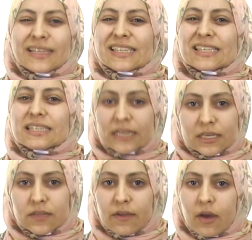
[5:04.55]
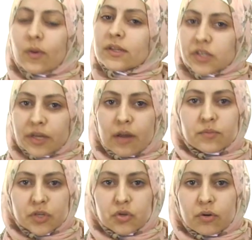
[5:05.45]
let's stick to that. Once you
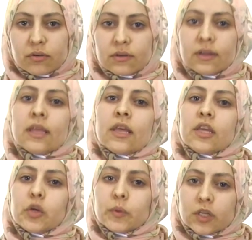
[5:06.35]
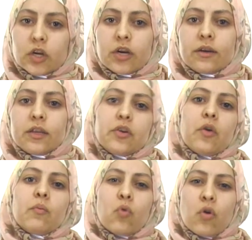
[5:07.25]
come to Jordan, you will learn,
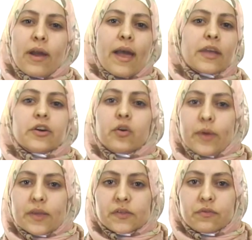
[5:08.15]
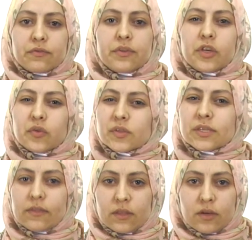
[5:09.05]
more accurate ways of
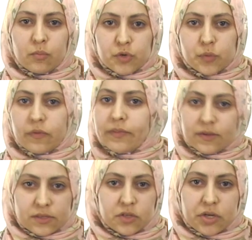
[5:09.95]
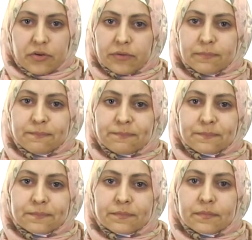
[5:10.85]
using the numbers with nouns in general.
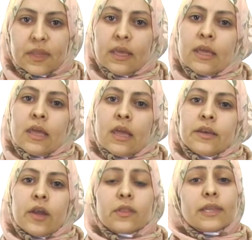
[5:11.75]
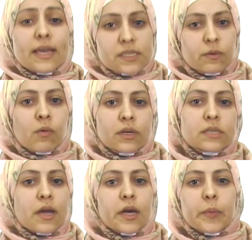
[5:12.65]
Now, the last thing we want
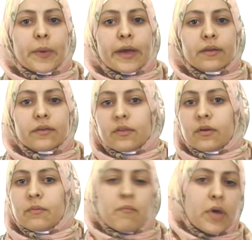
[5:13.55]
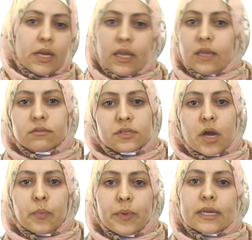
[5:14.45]
to talk about, the money
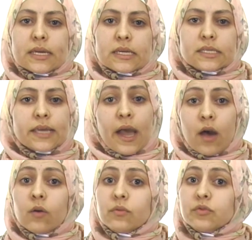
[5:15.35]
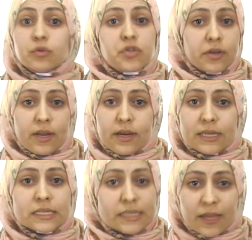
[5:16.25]
topic, is how do
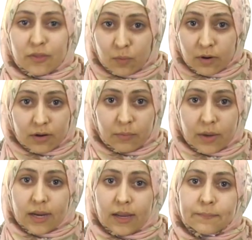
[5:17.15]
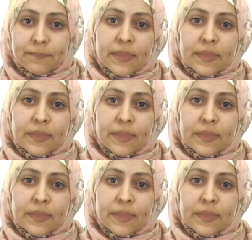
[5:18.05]
Jordanians say the word money?